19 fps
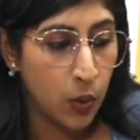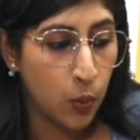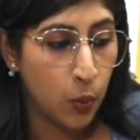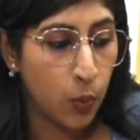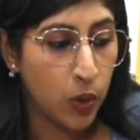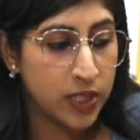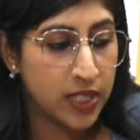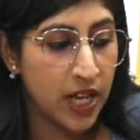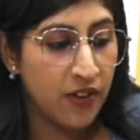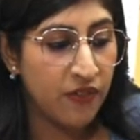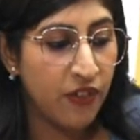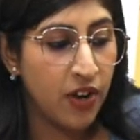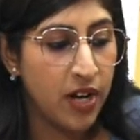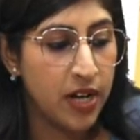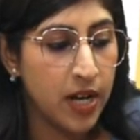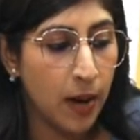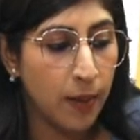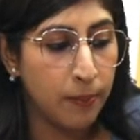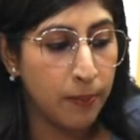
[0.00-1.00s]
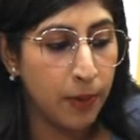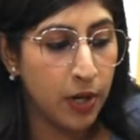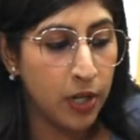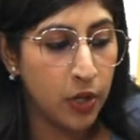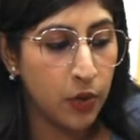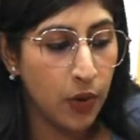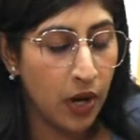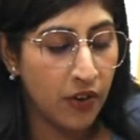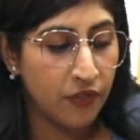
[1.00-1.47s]
Whatever number
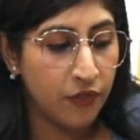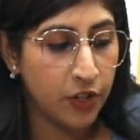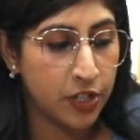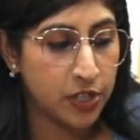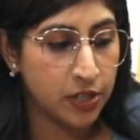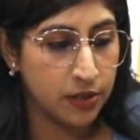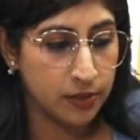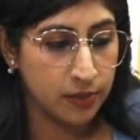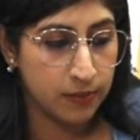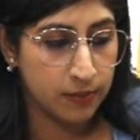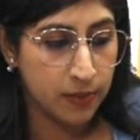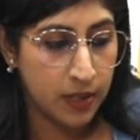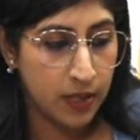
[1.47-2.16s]
you have written,